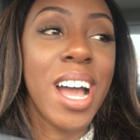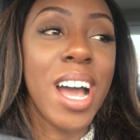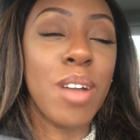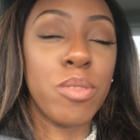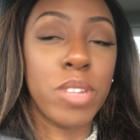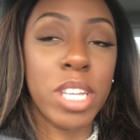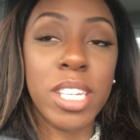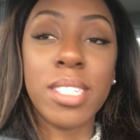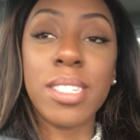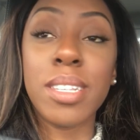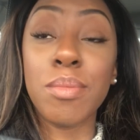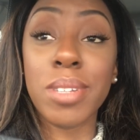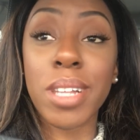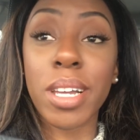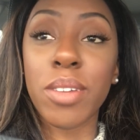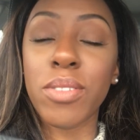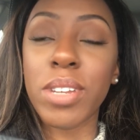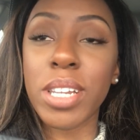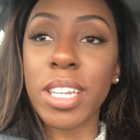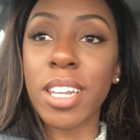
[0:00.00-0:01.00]
and he seems
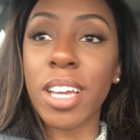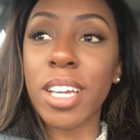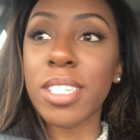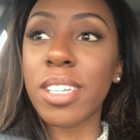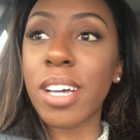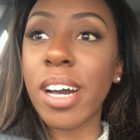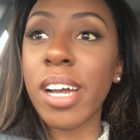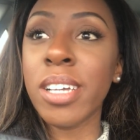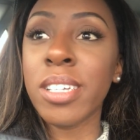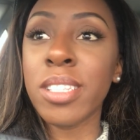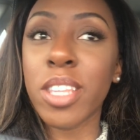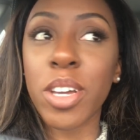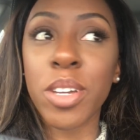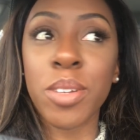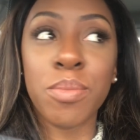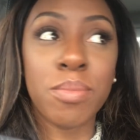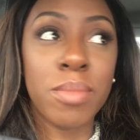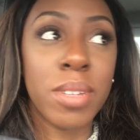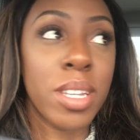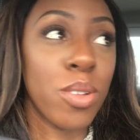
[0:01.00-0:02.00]
like a really nice guy though,
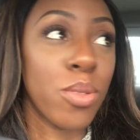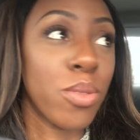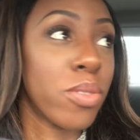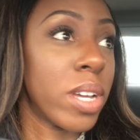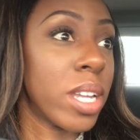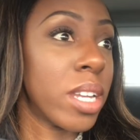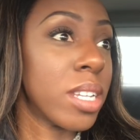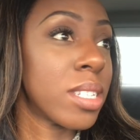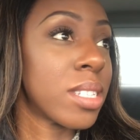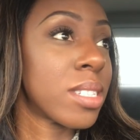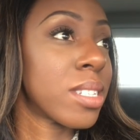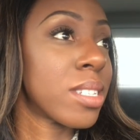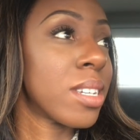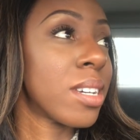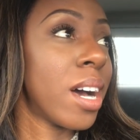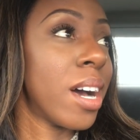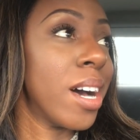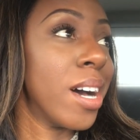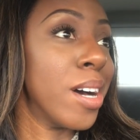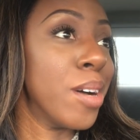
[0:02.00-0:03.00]
in all fairness.
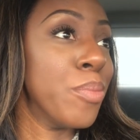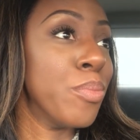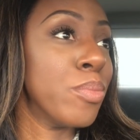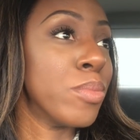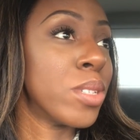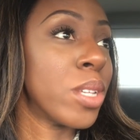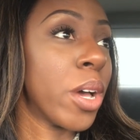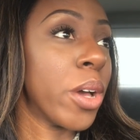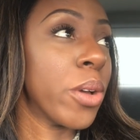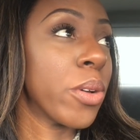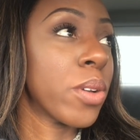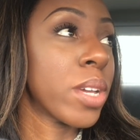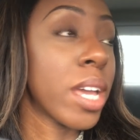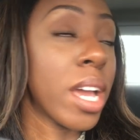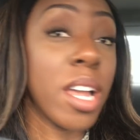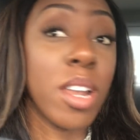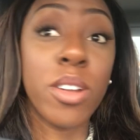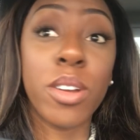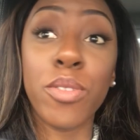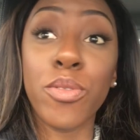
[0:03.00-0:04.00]
So
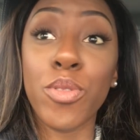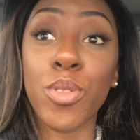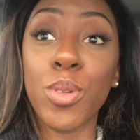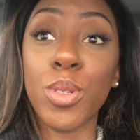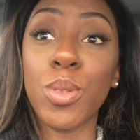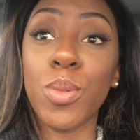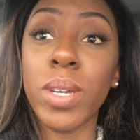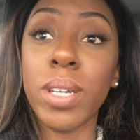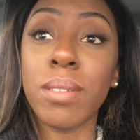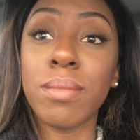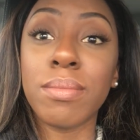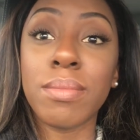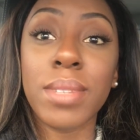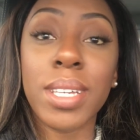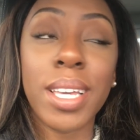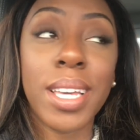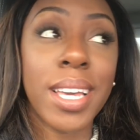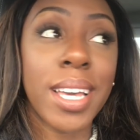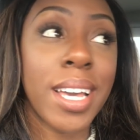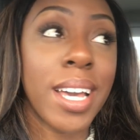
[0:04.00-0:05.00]
yeah, looking forward to it.
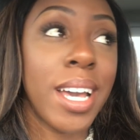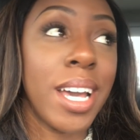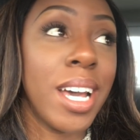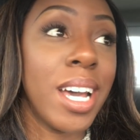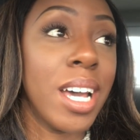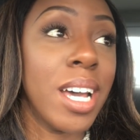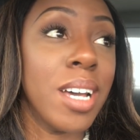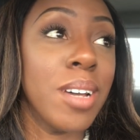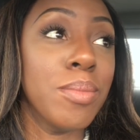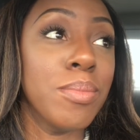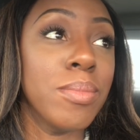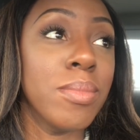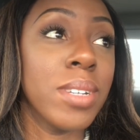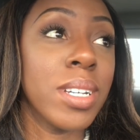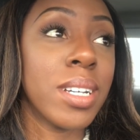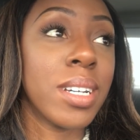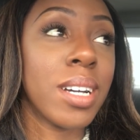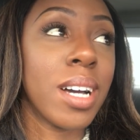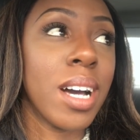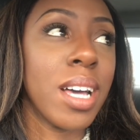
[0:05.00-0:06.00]
I
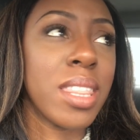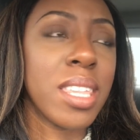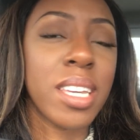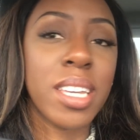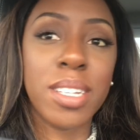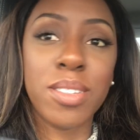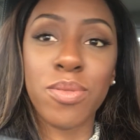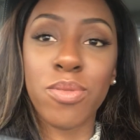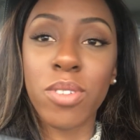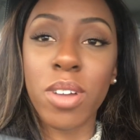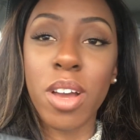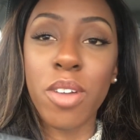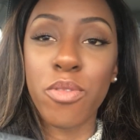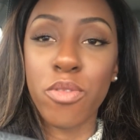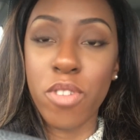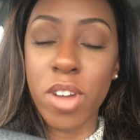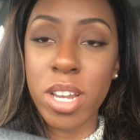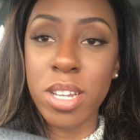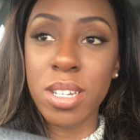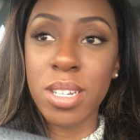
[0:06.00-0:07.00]
think her
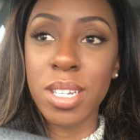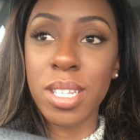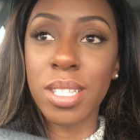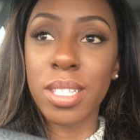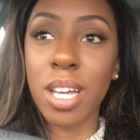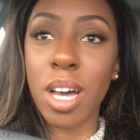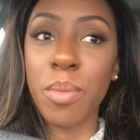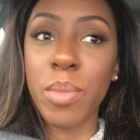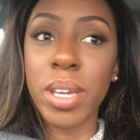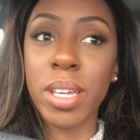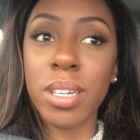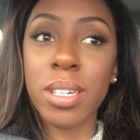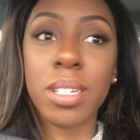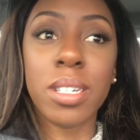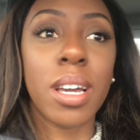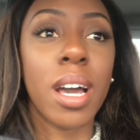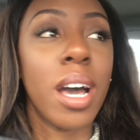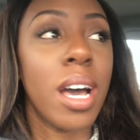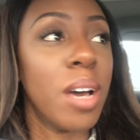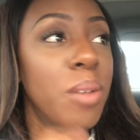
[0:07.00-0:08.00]
friend is coming,
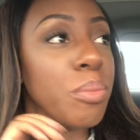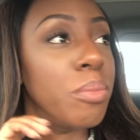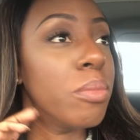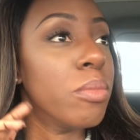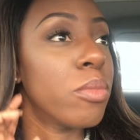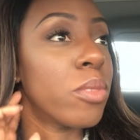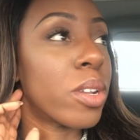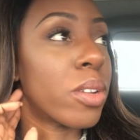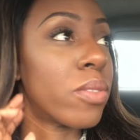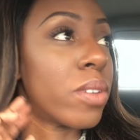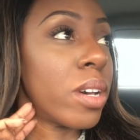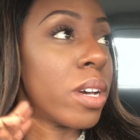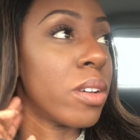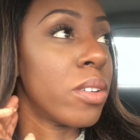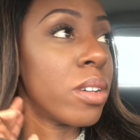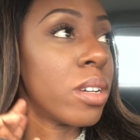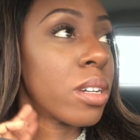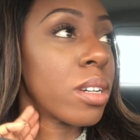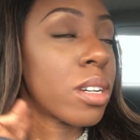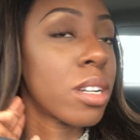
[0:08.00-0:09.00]
one of
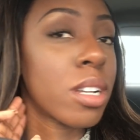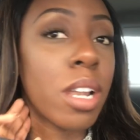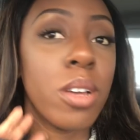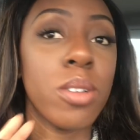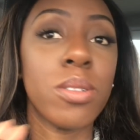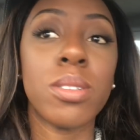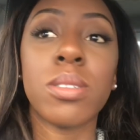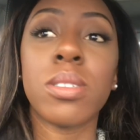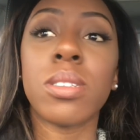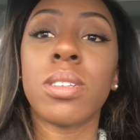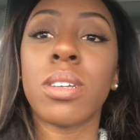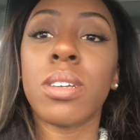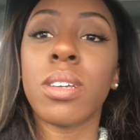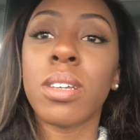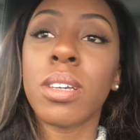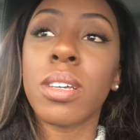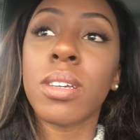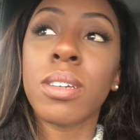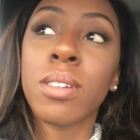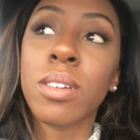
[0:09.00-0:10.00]
her close
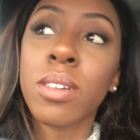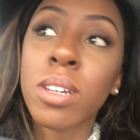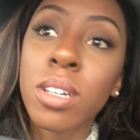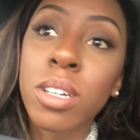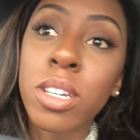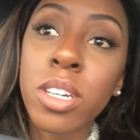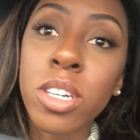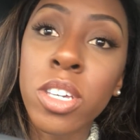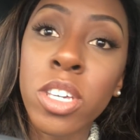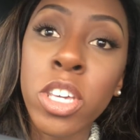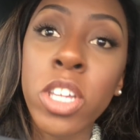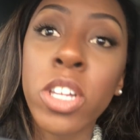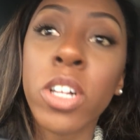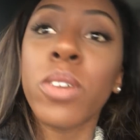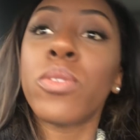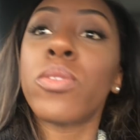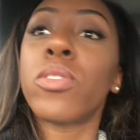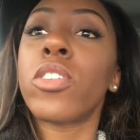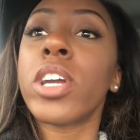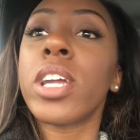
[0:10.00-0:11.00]

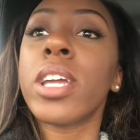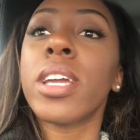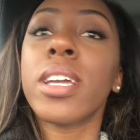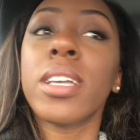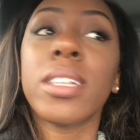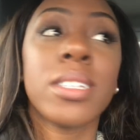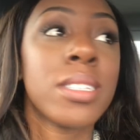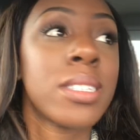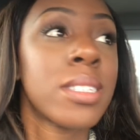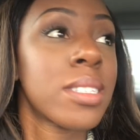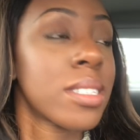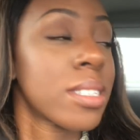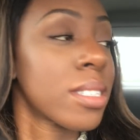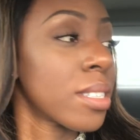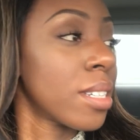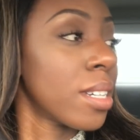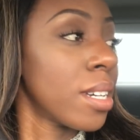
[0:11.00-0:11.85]
girlfriends.